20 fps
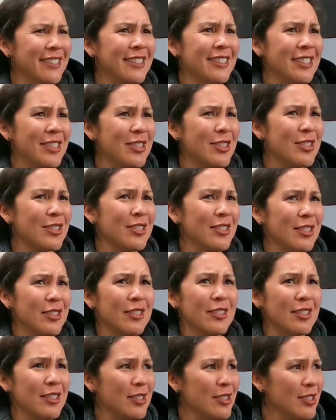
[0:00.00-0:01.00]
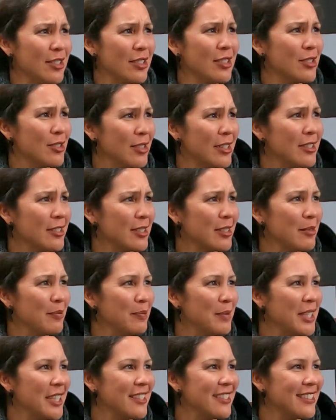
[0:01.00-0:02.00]
the struggles
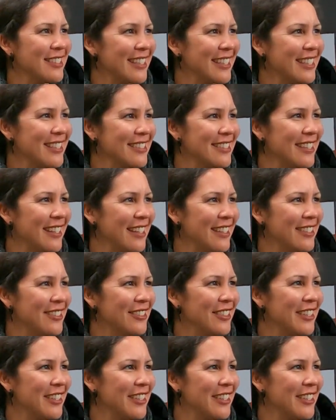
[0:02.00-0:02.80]
of being stuck inside are